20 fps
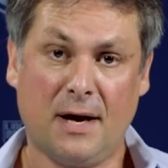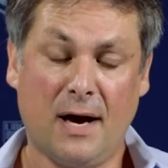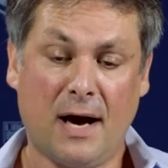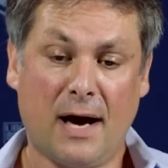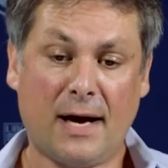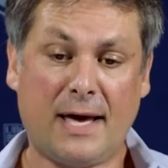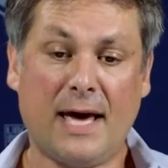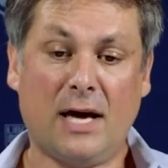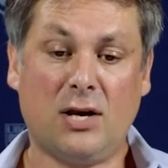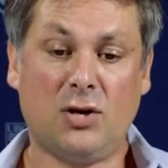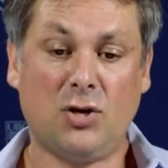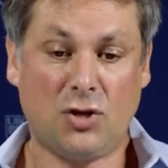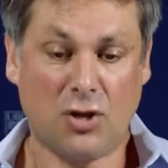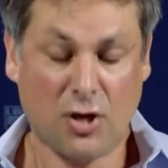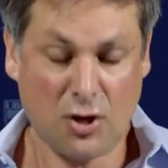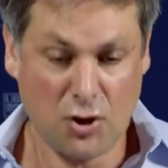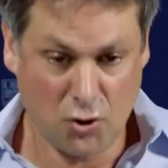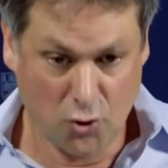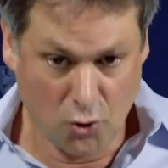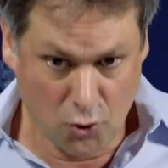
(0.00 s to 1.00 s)
Again,
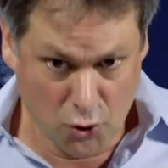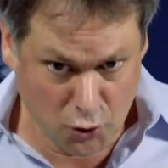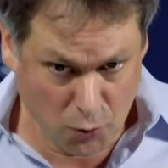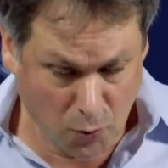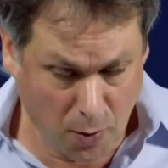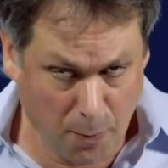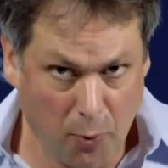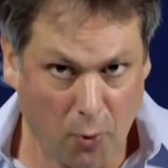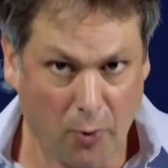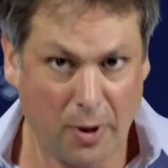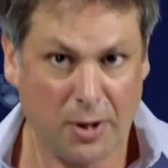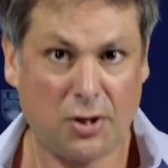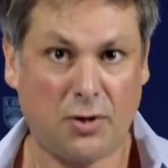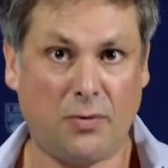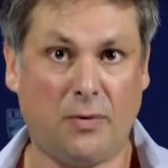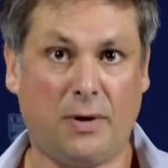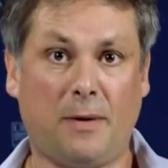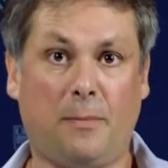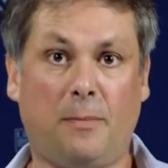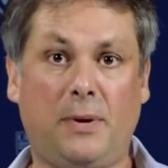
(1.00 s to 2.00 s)
the usual point
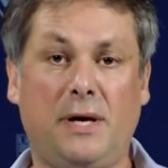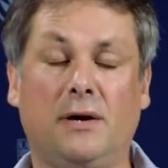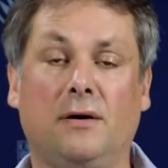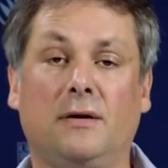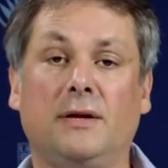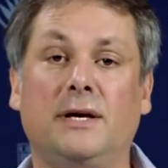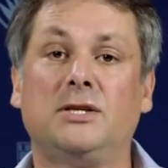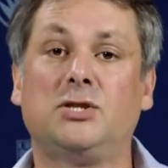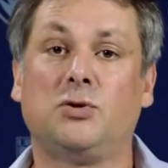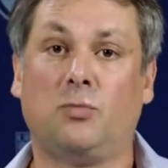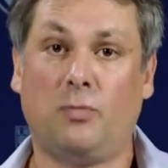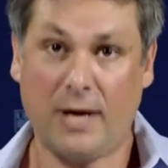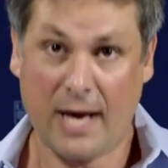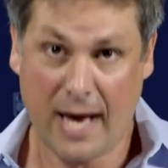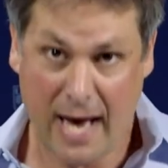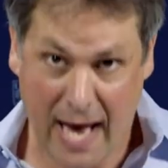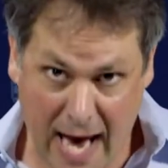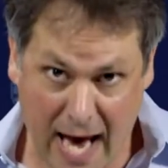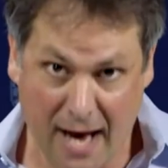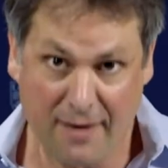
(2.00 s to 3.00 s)
to an appeal is
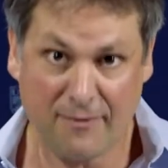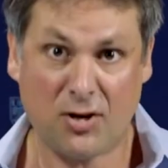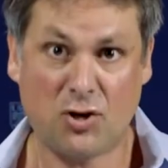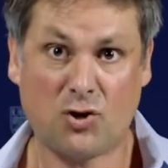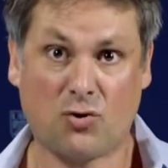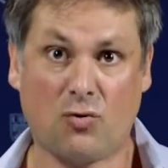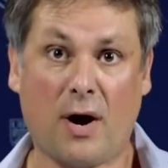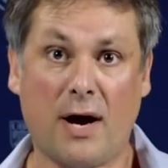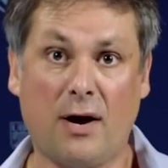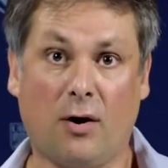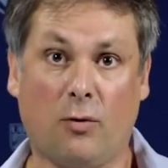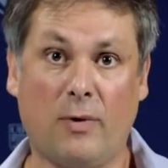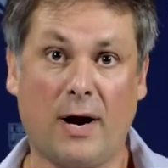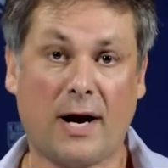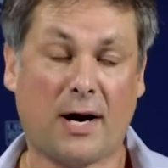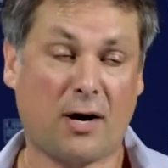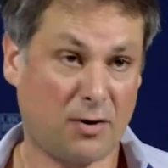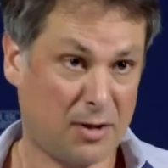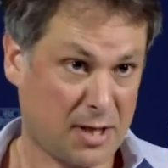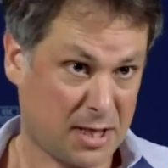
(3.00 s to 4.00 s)
we have a trial
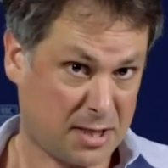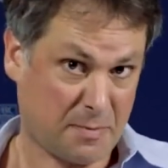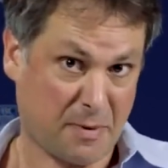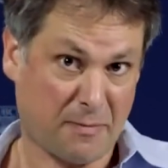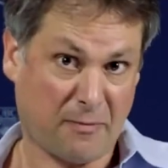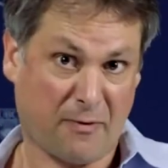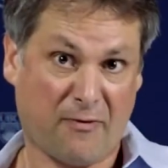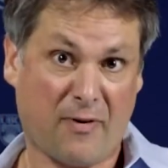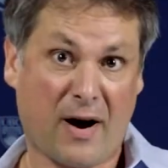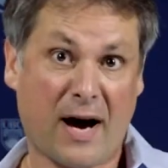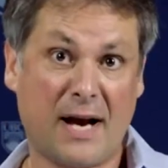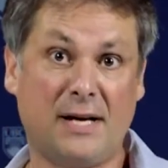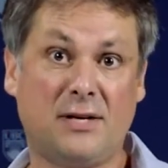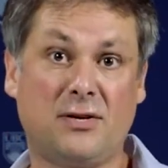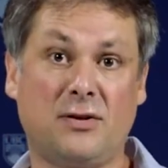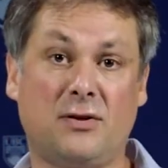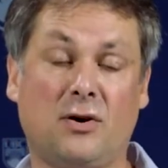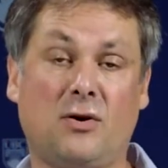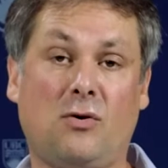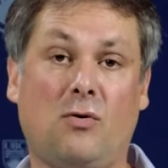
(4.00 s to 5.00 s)
record that's been provided
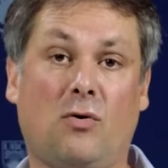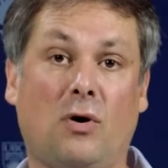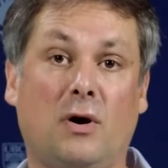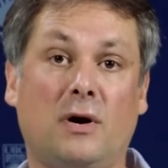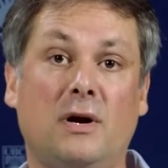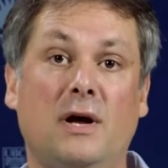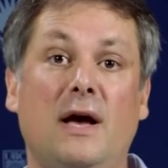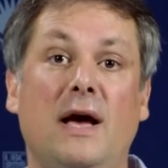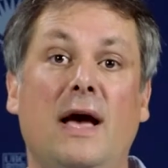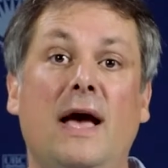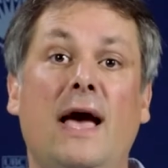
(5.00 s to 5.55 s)
to the court,